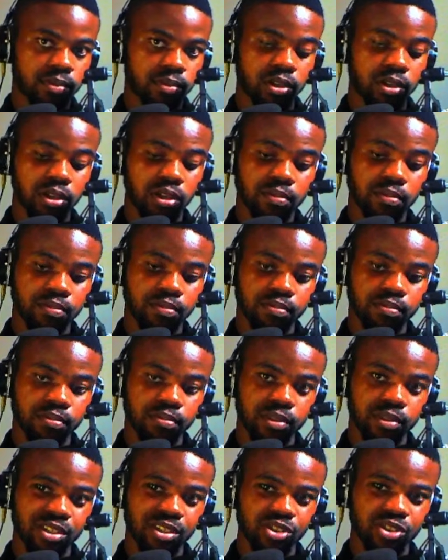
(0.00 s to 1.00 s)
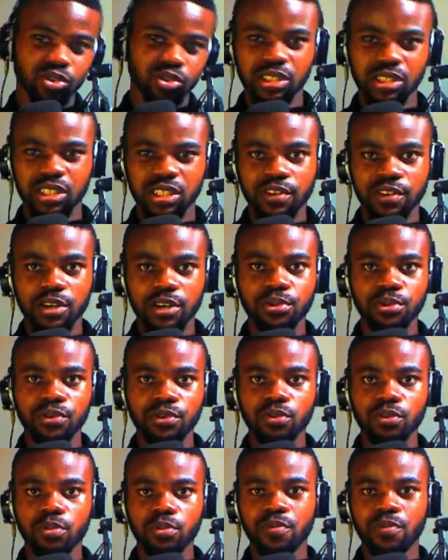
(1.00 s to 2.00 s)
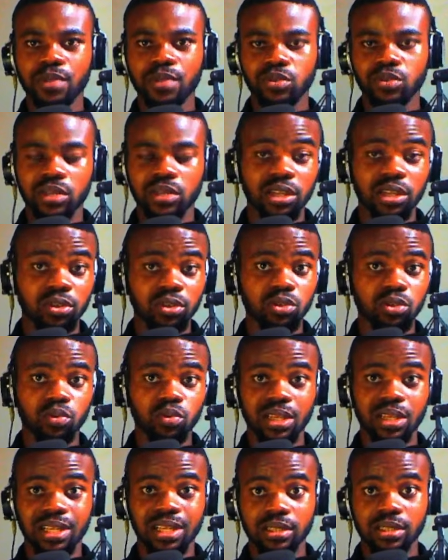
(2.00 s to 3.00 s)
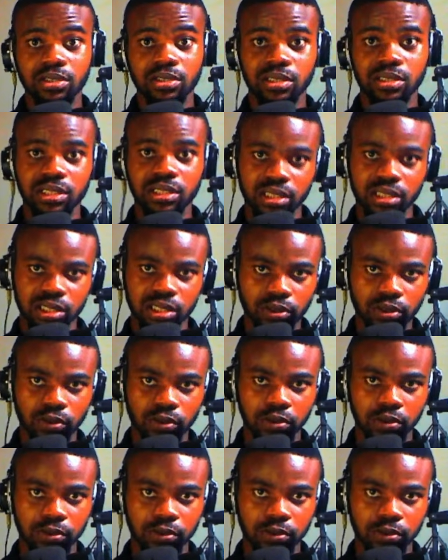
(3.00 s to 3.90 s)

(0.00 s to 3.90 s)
Okay. So this is a very beautiful movement we can use when heading to the sixth chord.